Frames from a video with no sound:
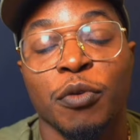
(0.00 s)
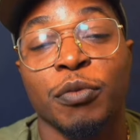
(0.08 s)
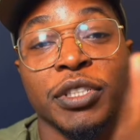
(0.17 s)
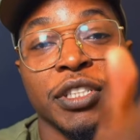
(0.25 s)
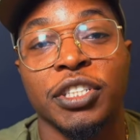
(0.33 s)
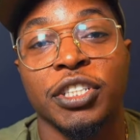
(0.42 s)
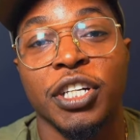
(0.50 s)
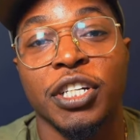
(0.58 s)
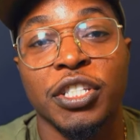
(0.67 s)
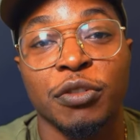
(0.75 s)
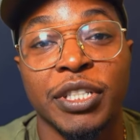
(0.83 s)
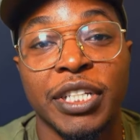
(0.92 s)
What's good, y'all?
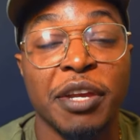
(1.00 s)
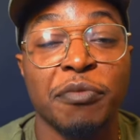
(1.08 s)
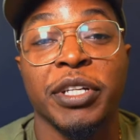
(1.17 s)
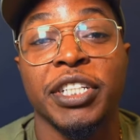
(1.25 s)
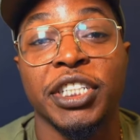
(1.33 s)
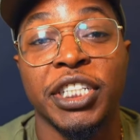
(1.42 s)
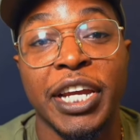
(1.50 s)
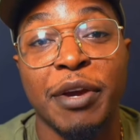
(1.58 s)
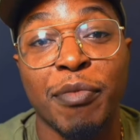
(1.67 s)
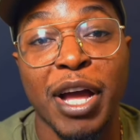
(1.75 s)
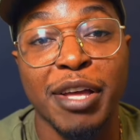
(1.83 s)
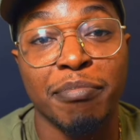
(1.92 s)
So today I'm going to share
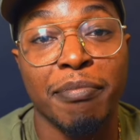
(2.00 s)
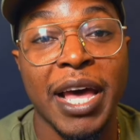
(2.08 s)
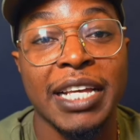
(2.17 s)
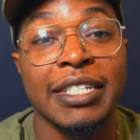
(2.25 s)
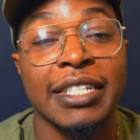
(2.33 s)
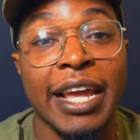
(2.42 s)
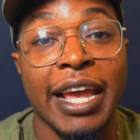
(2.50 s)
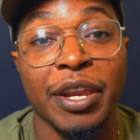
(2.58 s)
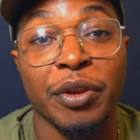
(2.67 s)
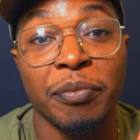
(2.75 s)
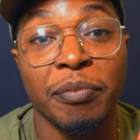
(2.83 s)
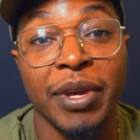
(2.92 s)
my best
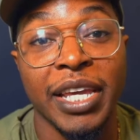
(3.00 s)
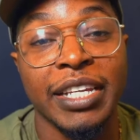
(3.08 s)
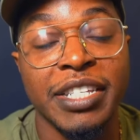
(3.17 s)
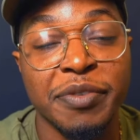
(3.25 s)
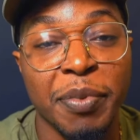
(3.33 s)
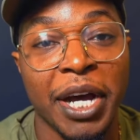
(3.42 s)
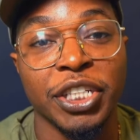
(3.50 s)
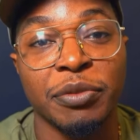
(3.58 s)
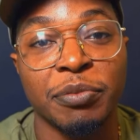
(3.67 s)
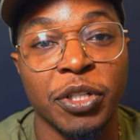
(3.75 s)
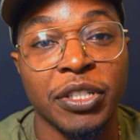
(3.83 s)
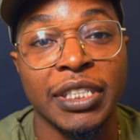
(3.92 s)
and biggest
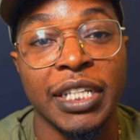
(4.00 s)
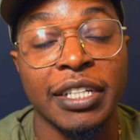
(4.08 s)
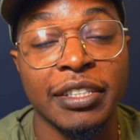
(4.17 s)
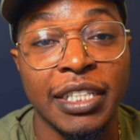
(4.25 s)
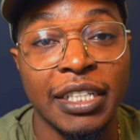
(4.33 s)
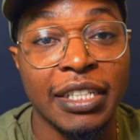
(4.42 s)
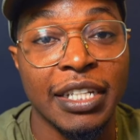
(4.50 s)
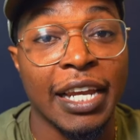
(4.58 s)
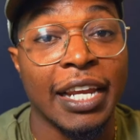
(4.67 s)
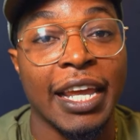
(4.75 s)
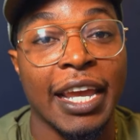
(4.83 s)
Poshmark sale to date,